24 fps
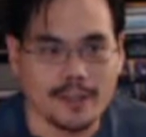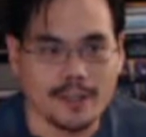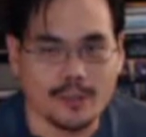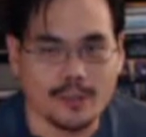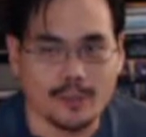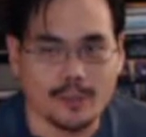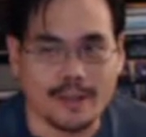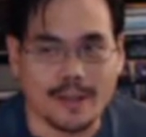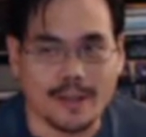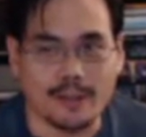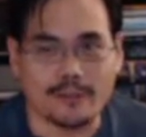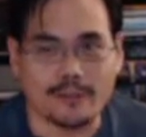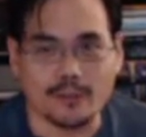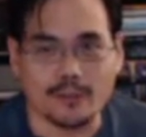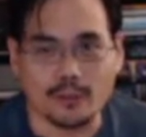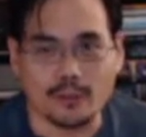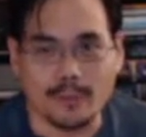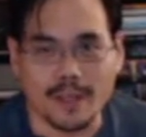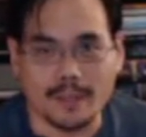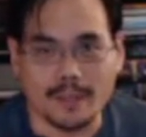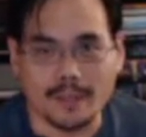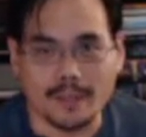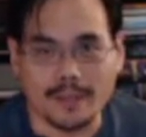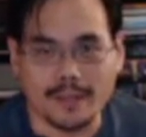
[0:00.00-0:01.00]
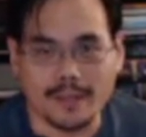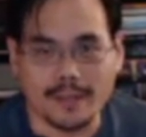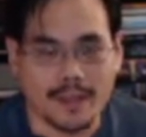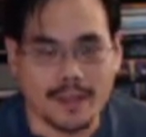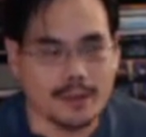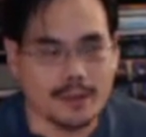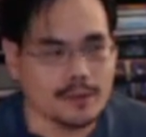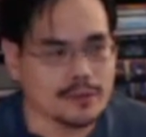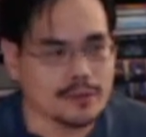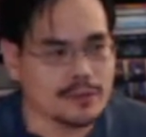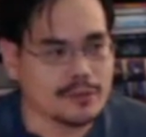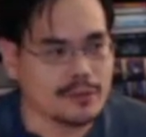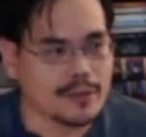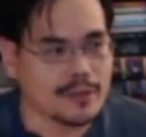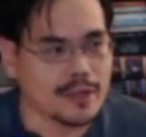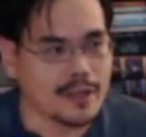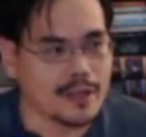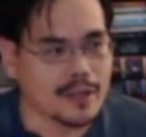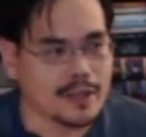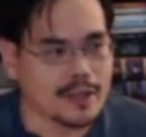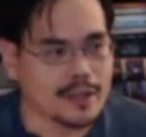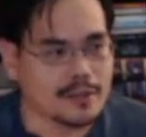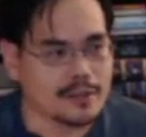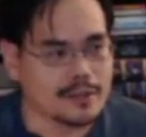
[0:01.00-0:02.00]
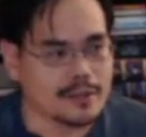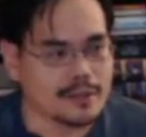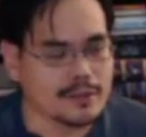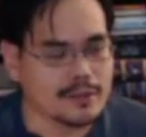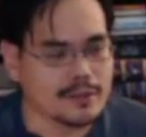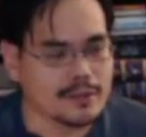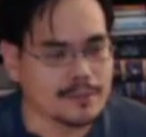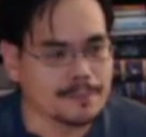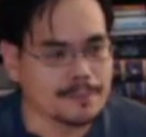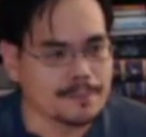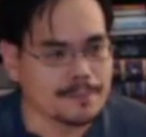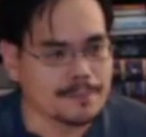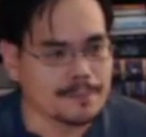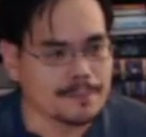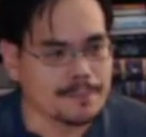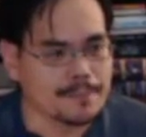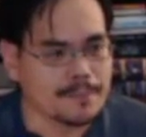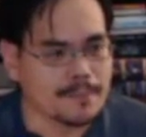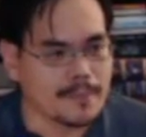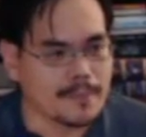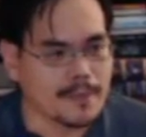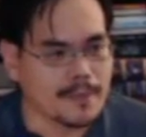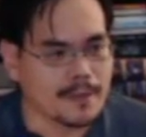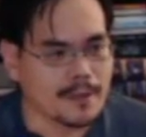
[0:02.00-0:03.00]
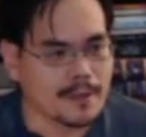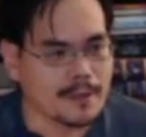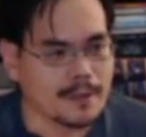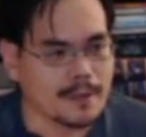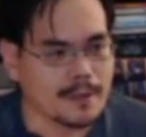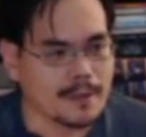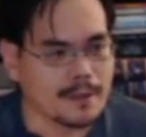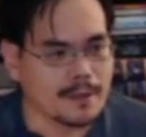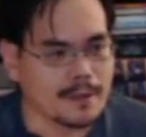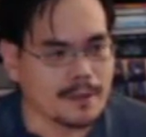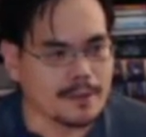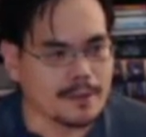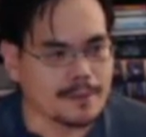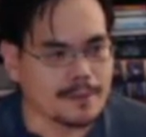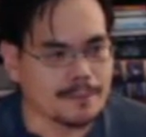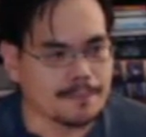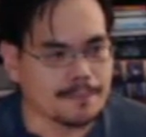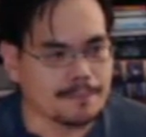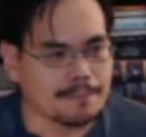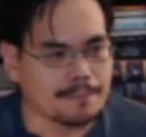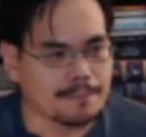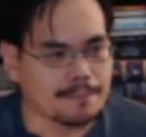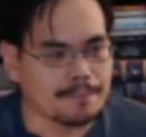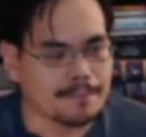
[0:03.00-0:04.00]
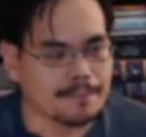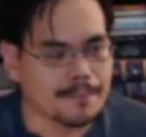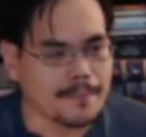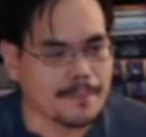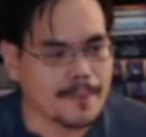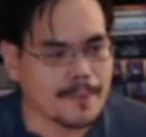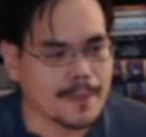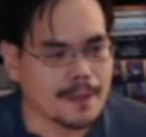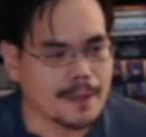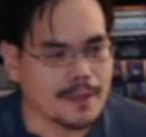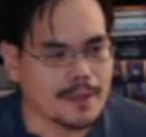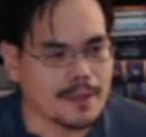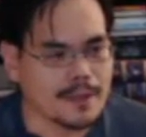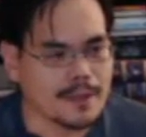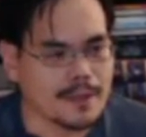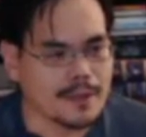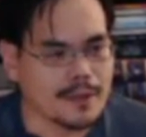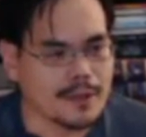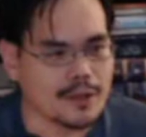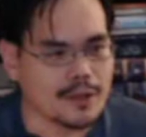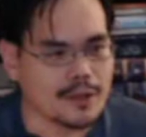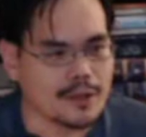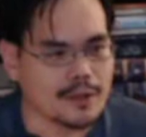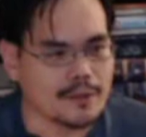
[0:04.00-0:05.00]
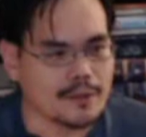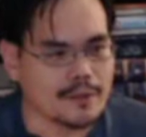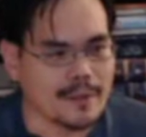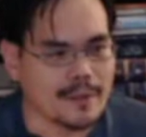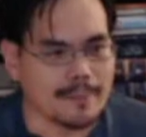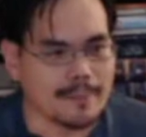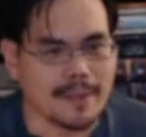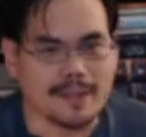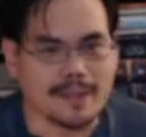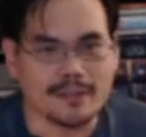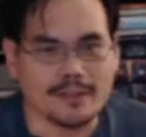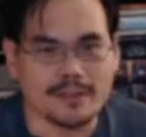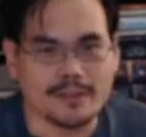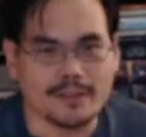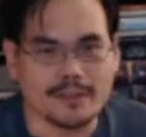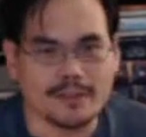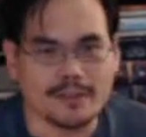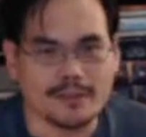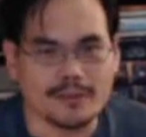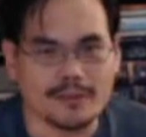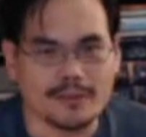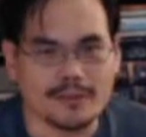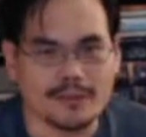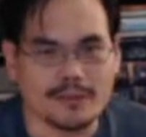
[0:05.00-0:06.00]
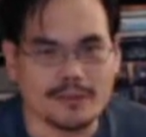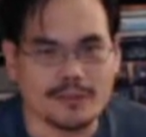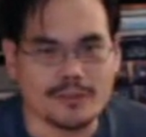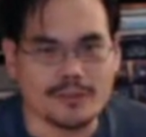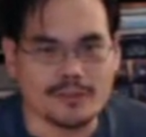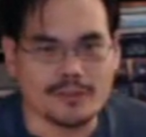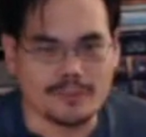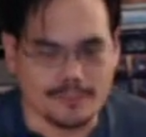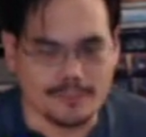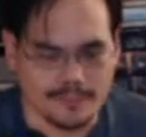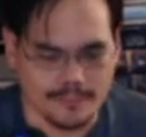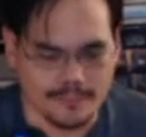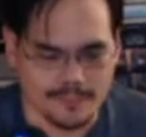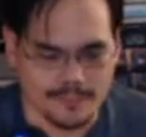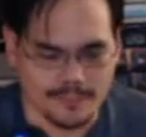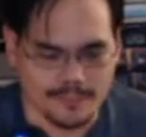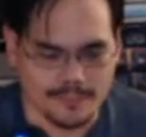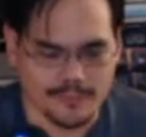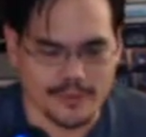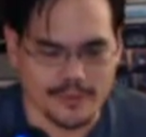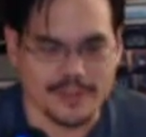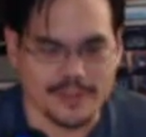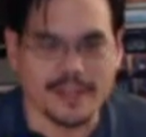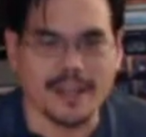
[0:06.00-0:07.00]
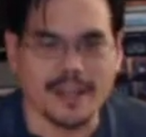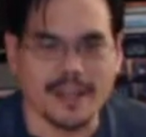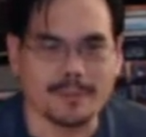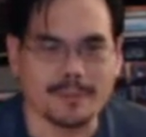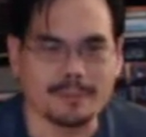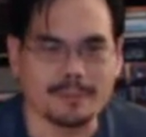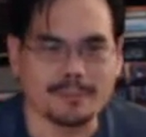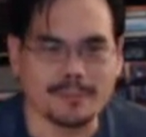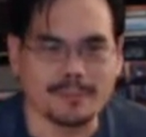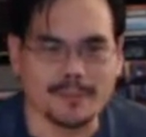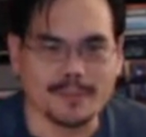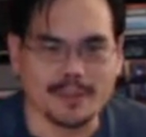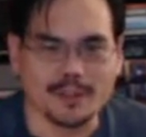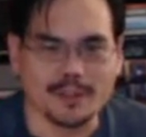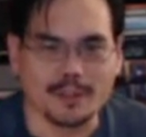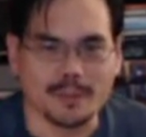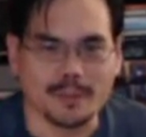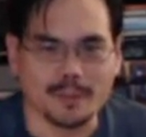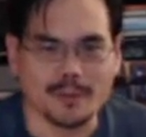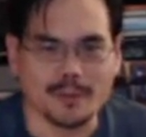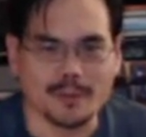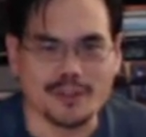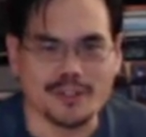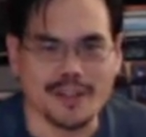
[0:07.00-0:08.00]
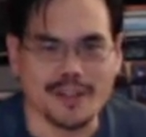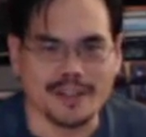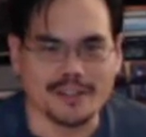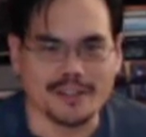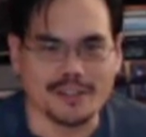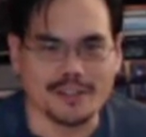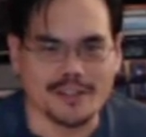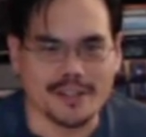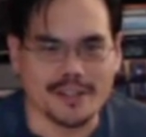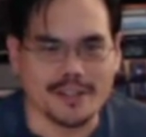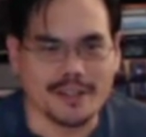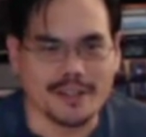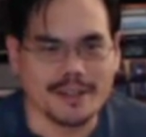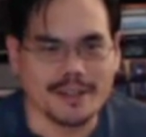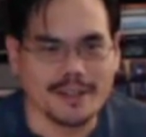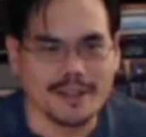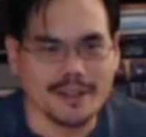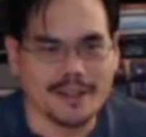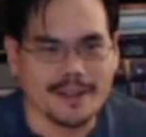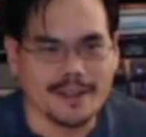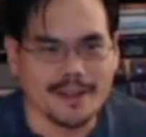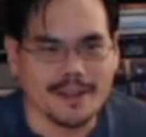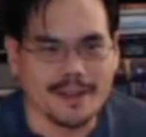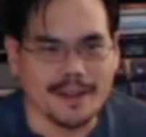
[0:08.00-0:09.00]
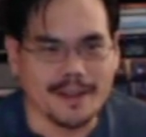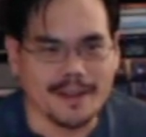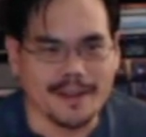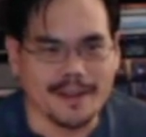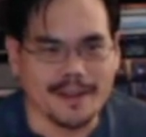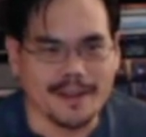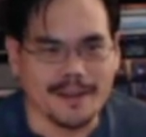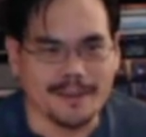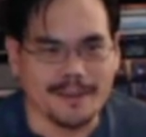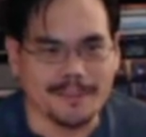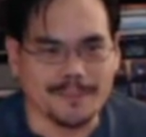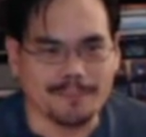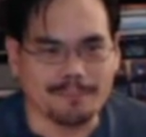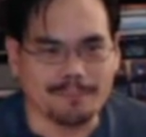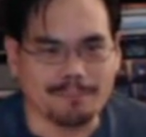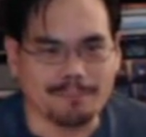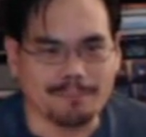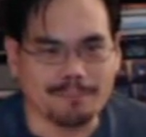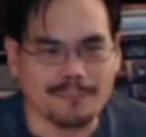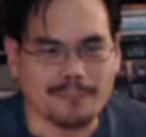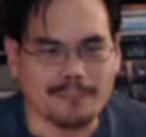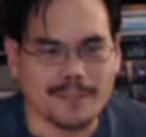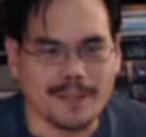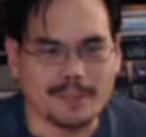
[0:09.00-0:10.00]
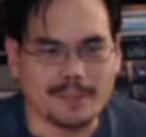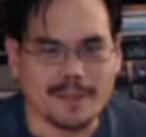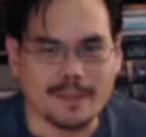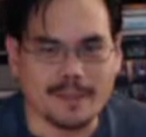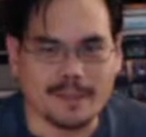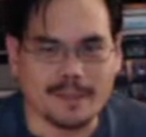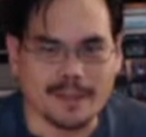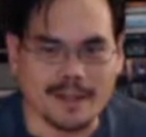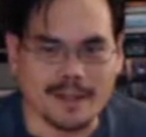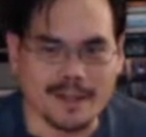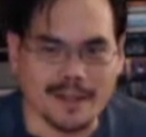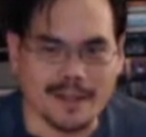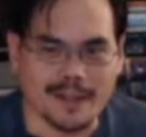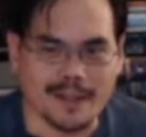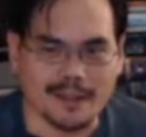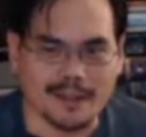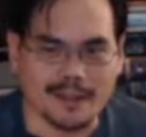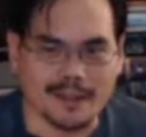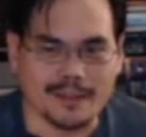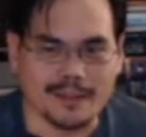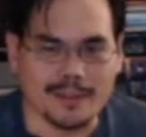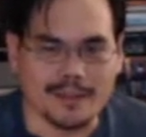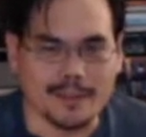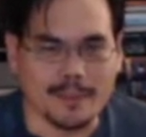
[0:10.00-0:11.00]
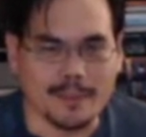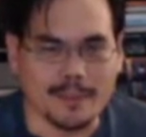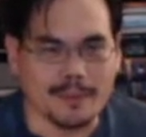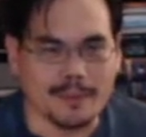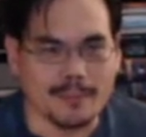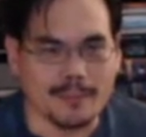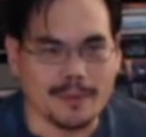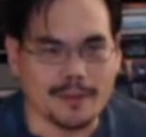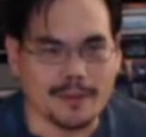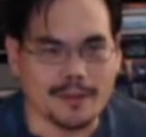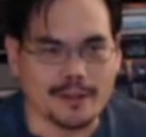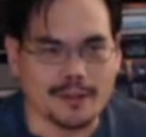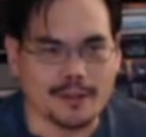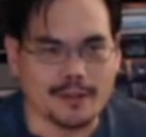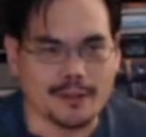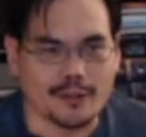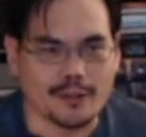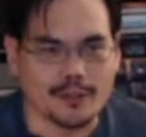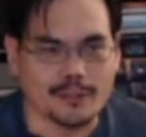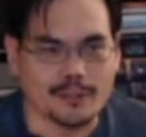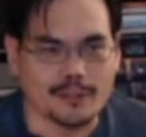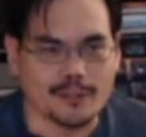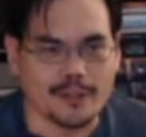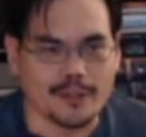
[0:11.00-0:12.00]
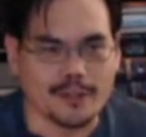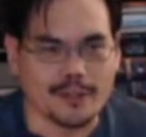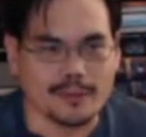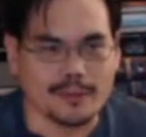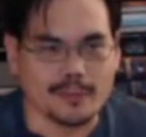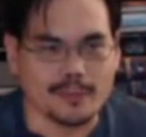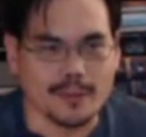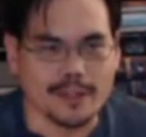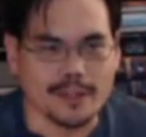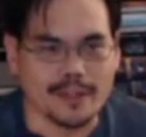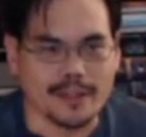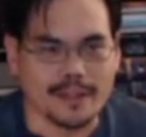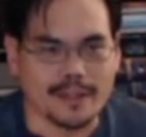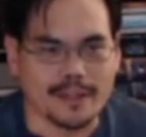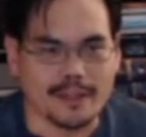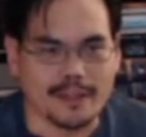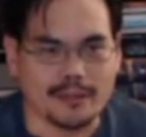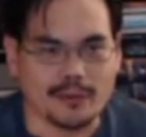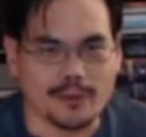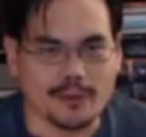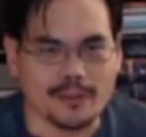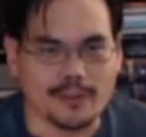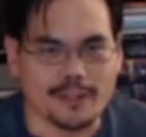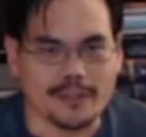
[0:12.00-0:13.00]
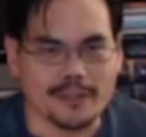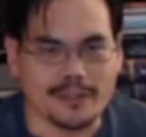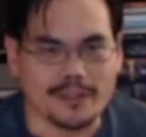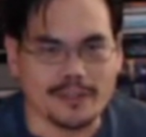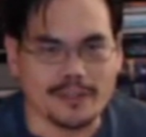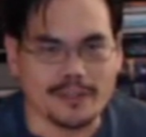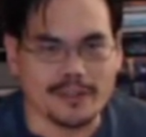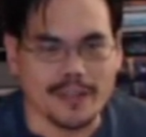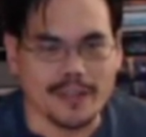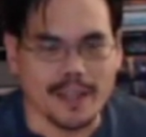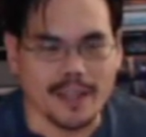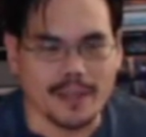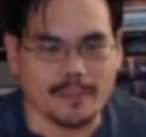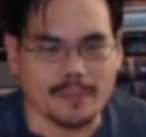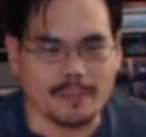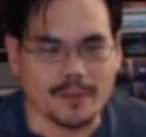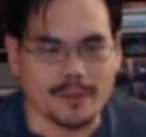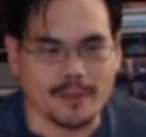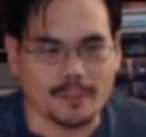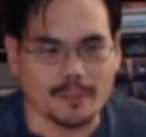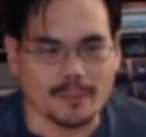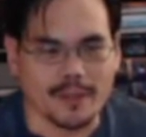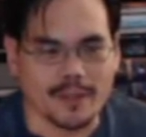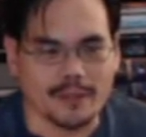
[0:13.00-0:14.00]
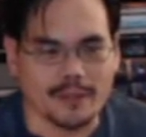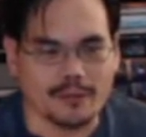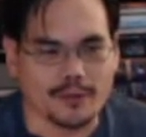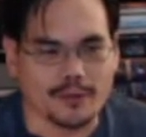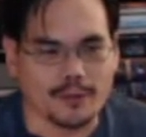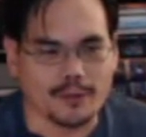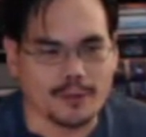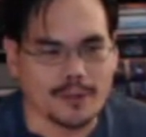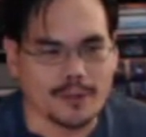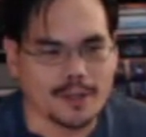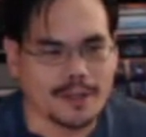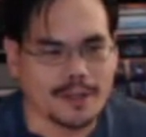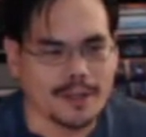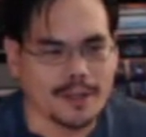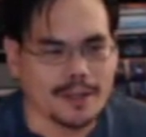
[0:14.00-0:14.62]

now have a new baby in the house, and um, there that makes free time a little bit more challenging. Um, keeping an eye on the baby monitor. Hopefully, we can get through at least this game, this playthrough.